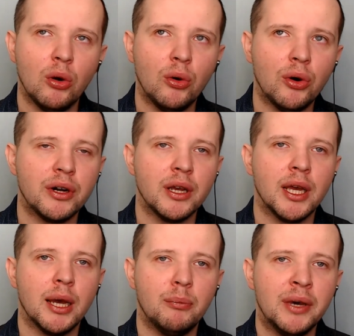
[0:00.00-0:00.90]

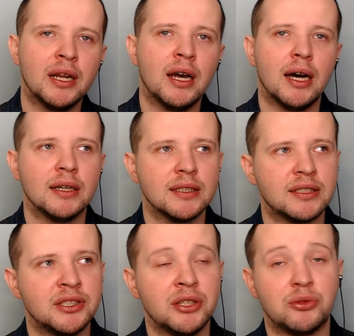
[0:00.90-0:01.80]
or better
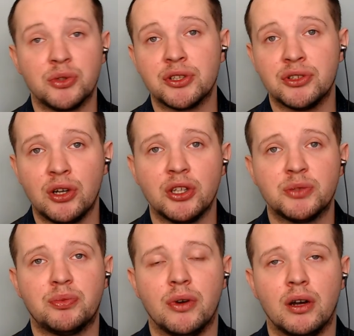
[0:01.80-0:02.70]
understand
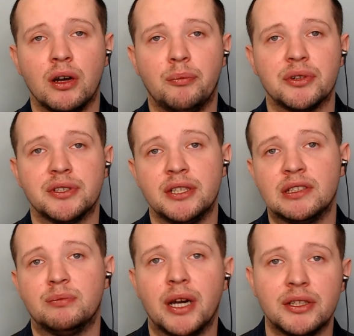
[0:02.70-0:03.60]
results
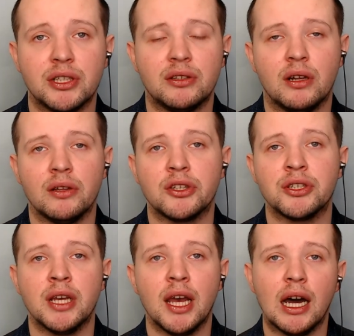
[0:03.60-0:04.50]
presented by
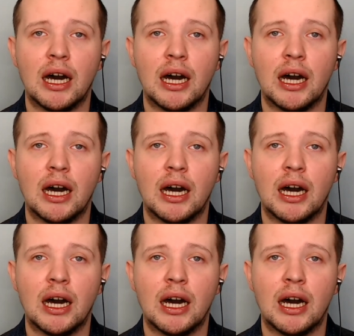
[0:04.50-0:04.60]
technology.